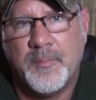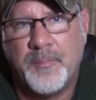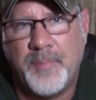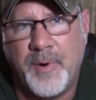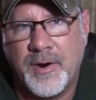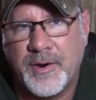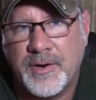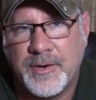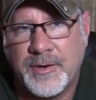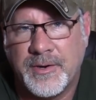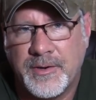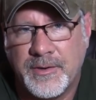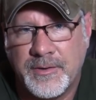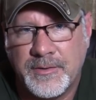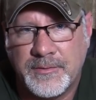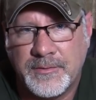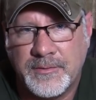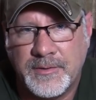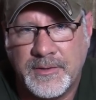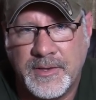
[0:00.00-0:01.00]

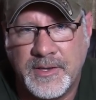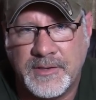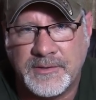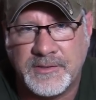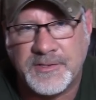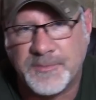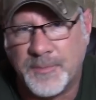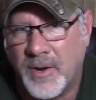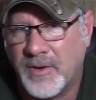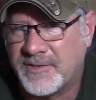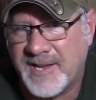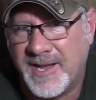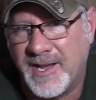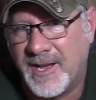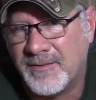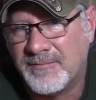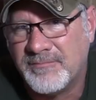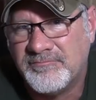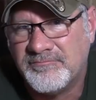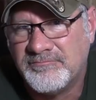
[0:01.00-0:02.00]
Parker is a small
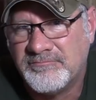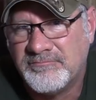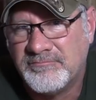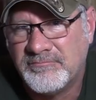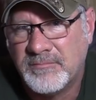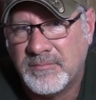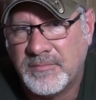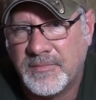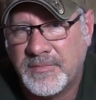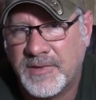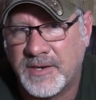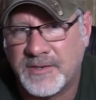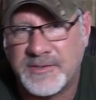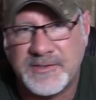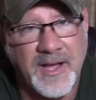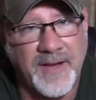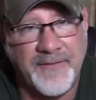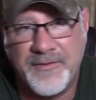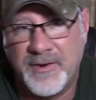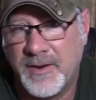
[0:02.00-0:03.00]
town.
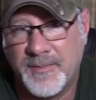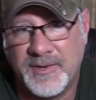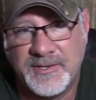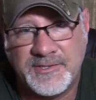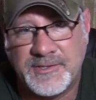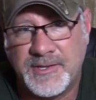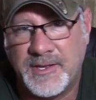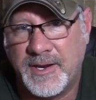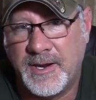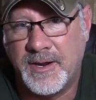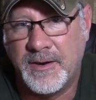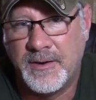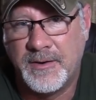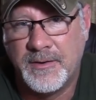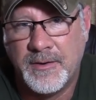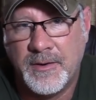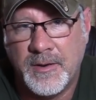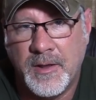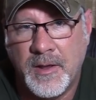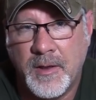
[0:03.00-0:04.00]
There's not very much there,
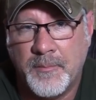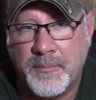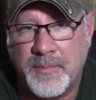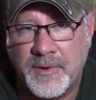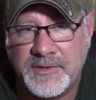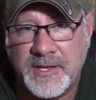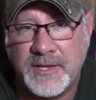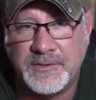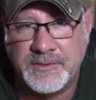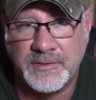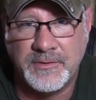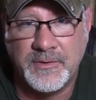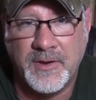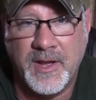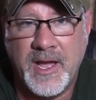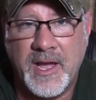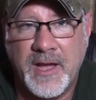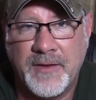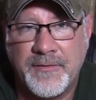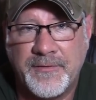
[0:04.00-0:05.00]
but they do
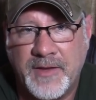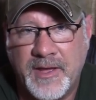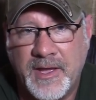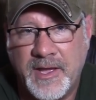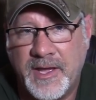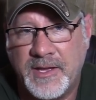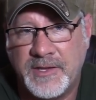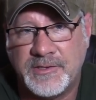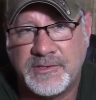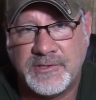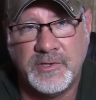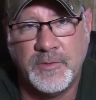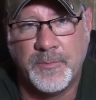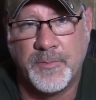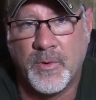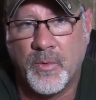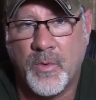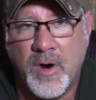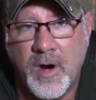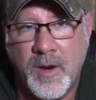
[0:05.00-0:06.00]
have a
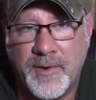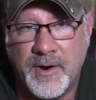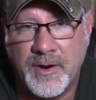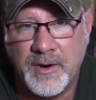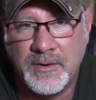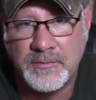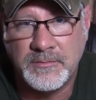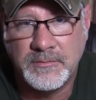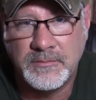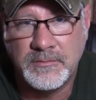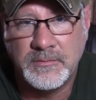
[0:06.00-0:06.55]
Super Walmart,